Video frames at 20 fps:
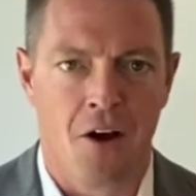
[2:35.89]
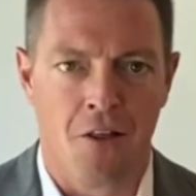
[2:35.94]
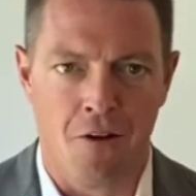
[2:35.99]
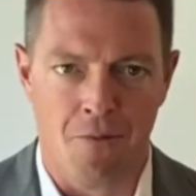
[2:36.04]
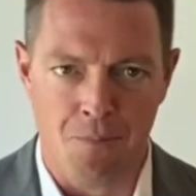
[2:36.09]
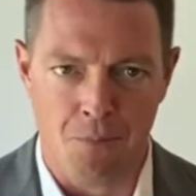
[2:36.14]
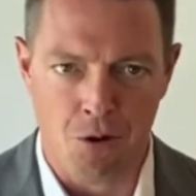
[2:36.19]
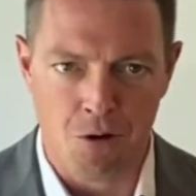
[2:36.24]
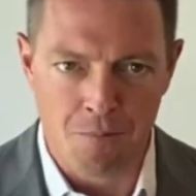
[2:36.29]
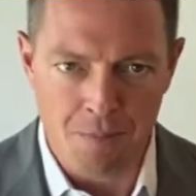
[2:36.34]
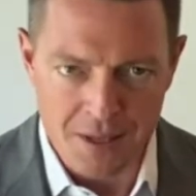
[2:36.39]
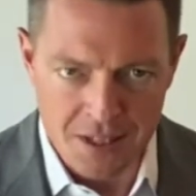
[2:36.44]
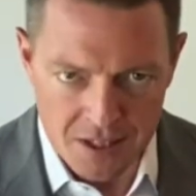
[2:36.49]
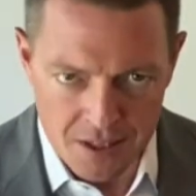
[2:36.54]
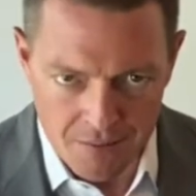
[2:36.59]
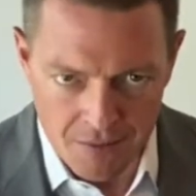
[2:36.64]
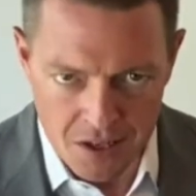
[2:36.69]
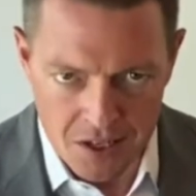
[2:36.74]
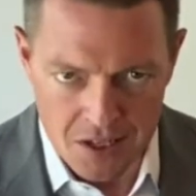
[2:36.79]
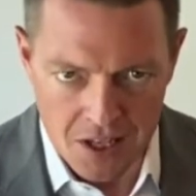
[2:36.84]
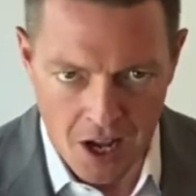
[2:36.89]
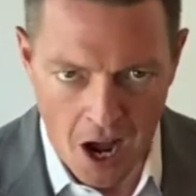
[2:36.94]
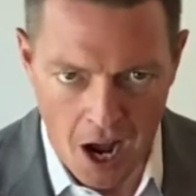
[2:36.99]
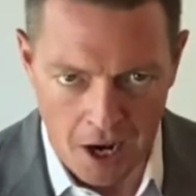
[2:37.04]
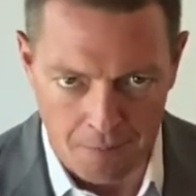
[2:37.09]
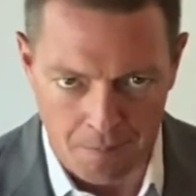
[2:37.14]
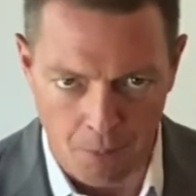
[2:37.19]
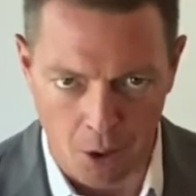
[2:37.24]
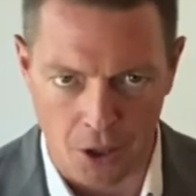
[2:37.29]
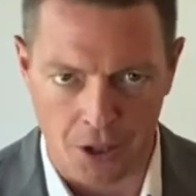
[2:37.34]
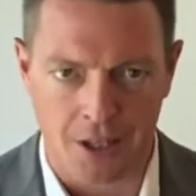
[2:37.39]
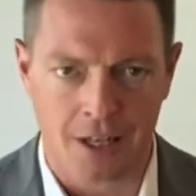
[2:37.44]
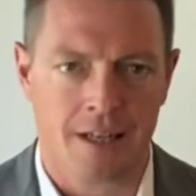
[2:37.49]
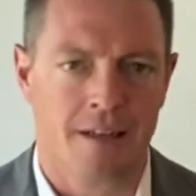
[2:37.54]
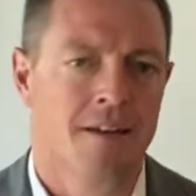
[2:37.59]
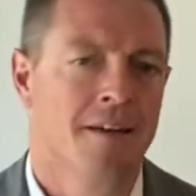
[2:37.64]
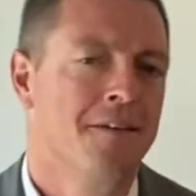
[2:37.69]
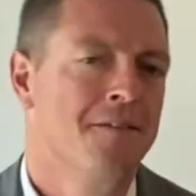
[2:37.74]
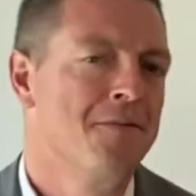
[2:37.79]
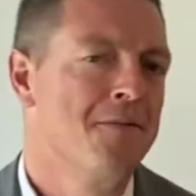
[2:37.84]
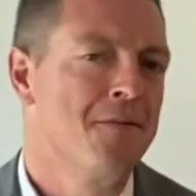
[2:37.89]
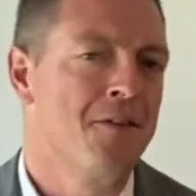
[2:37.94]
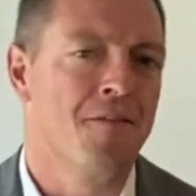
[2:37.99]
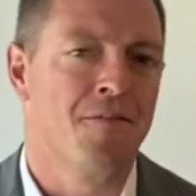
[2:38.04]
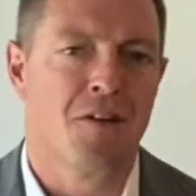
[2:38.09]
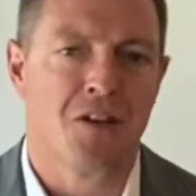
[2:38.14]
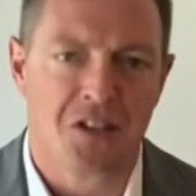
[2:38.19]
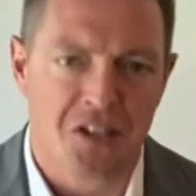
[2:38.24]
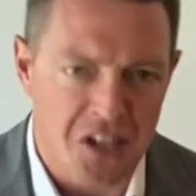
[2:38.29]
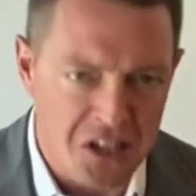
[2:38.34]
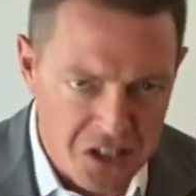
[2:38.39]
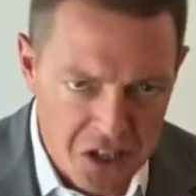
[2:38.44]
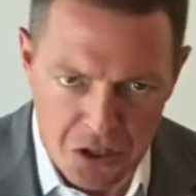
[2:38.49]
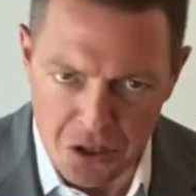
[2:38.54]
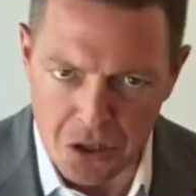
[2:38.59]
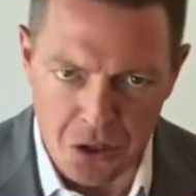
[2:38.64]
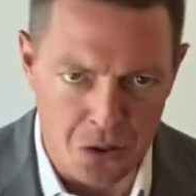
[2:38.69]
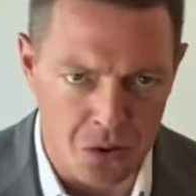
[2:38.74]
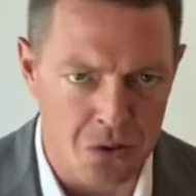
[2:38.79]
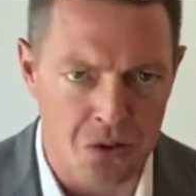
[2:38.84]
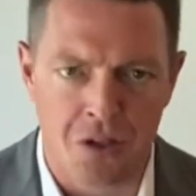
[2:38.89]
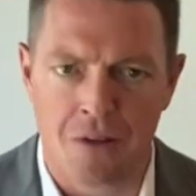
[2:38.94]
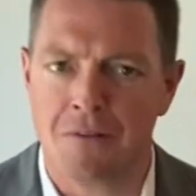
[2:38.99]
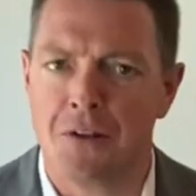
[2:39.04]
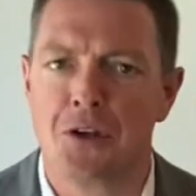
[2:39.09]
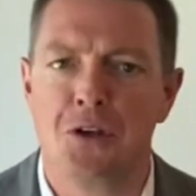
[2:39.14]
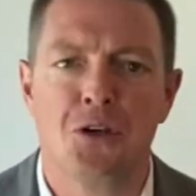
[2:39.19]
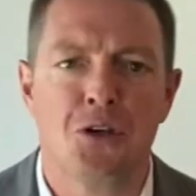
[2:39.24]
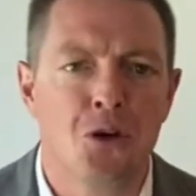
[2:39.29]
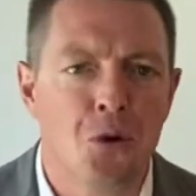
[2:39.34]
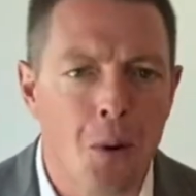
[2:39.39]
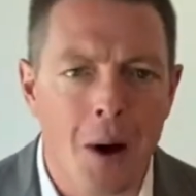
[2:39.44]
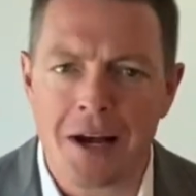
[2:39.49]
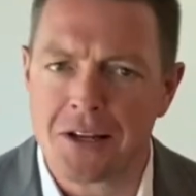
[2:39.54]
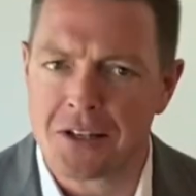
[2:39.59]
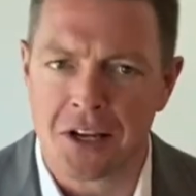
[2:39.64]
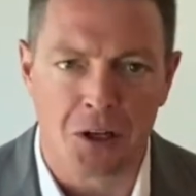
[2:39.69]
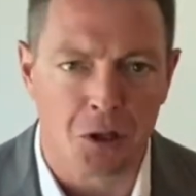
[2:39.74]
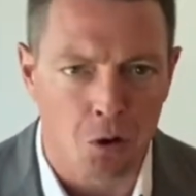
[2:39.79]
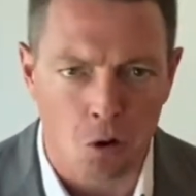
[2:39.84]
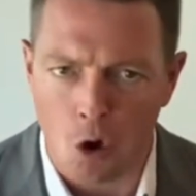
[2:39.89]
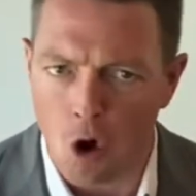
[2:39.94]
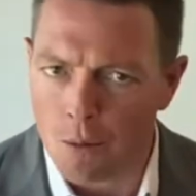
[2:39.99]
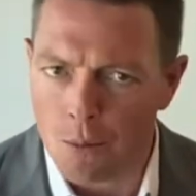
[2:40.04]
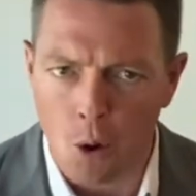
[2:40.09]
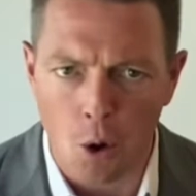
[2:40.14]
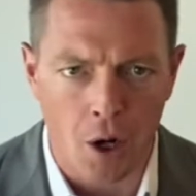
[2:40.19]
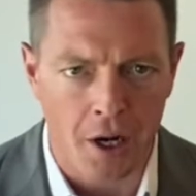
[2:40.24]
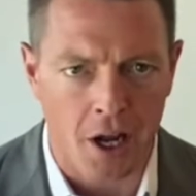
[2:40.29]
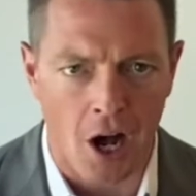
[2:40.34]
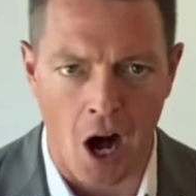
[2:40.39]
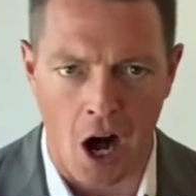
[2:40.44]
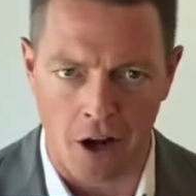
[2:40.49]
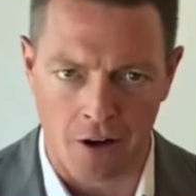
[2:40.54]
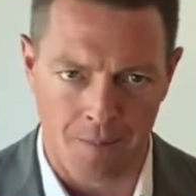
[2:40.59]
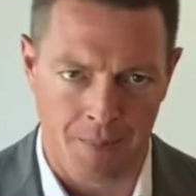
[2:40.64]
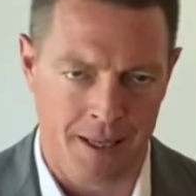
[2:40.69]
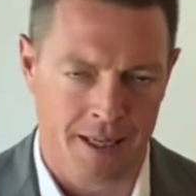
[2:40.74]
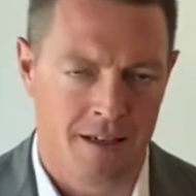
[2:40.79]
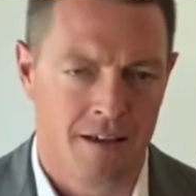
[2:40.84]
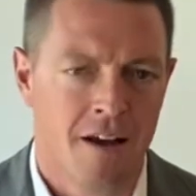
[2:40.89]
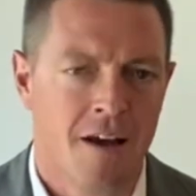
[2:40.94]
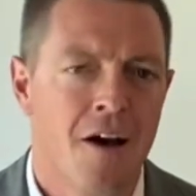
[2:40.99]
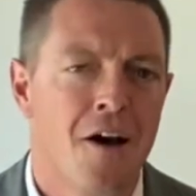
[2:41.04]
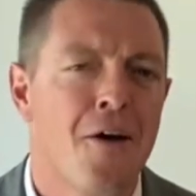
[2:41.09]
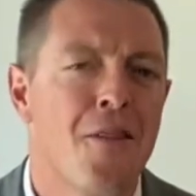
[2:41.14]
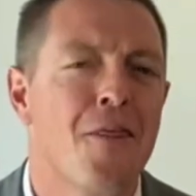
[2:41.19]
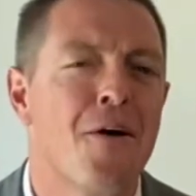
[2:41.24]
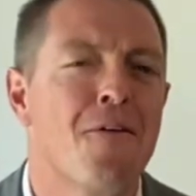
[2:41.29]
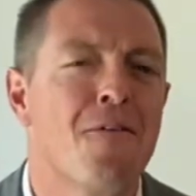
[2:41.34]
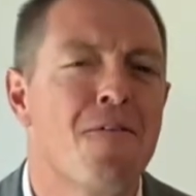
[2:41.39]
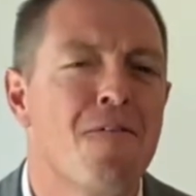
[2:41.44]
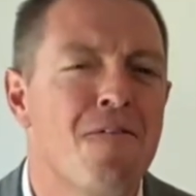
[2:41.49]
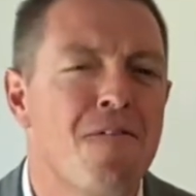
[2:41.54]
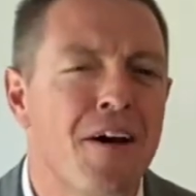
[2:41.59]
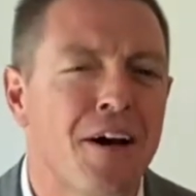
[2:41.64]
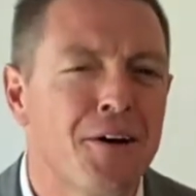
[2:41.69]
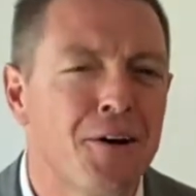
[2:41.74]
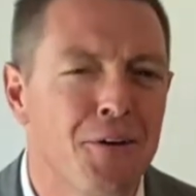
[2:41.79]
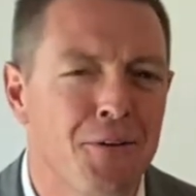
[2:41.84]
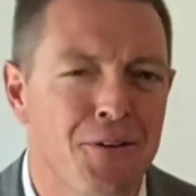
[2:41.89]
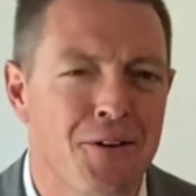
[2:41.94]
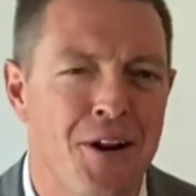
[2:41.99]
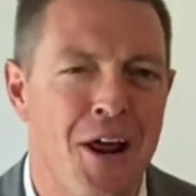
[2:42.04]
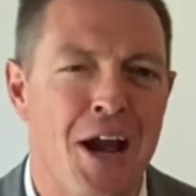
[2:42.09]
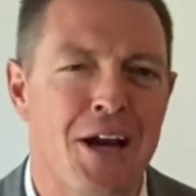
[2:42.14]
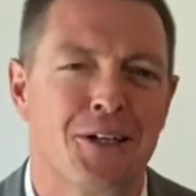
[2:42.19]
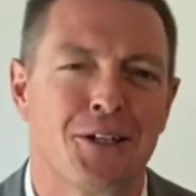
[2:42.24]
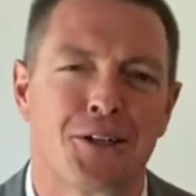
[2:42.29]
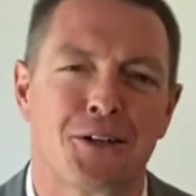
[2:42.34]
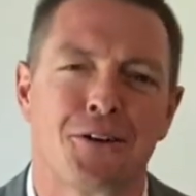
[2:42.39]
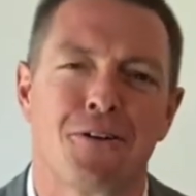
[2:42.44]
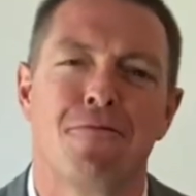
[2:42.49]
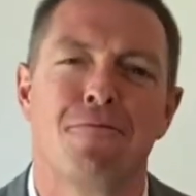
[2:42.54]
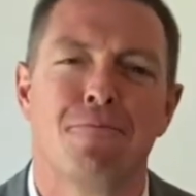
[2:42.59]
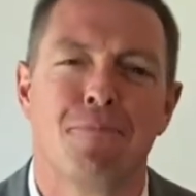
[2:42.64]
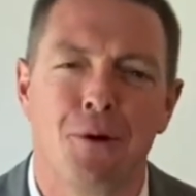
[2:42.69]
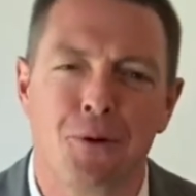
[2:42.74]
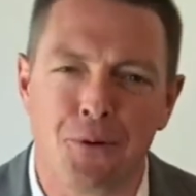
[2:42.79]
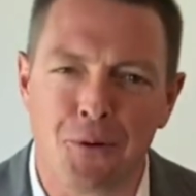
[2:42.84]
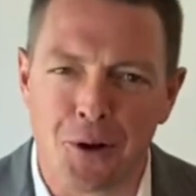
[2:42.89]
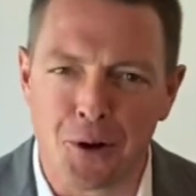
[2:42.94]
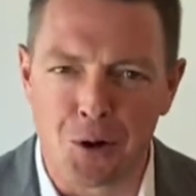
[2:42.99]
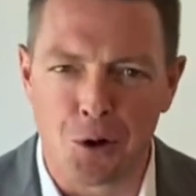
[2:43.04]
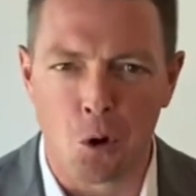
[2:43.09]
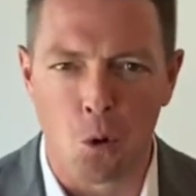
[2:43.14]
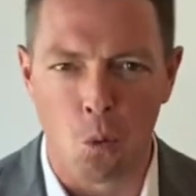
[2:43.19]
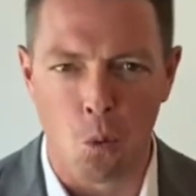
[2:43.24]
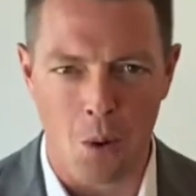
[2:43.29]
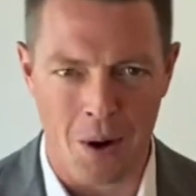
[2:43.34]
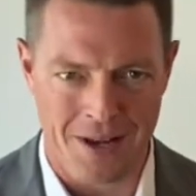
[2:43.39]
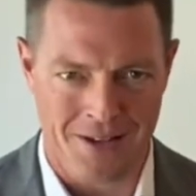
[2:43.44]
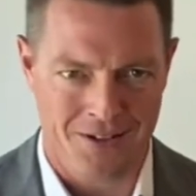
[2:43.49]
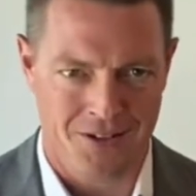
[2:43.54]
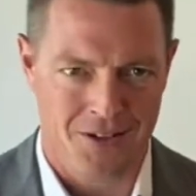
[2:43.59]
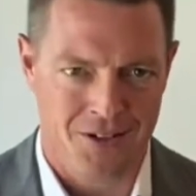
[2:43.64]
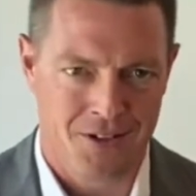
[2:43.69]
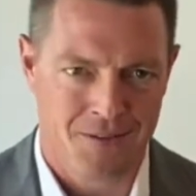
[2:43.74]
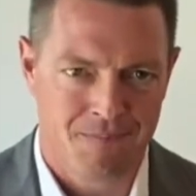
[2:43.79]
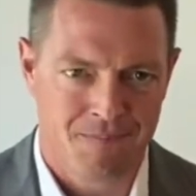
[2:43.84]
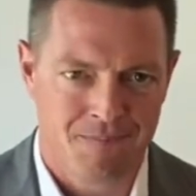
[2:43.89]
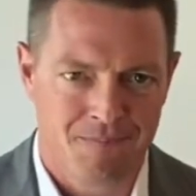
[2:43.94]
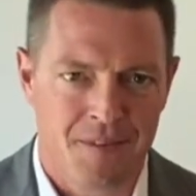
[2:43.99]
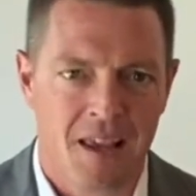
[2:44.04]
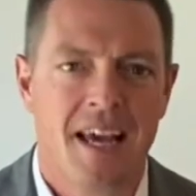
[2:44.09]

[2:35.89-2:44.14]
The movements of the stock market, the vicissitudes of the US and global economy, the fickle nature of political winds,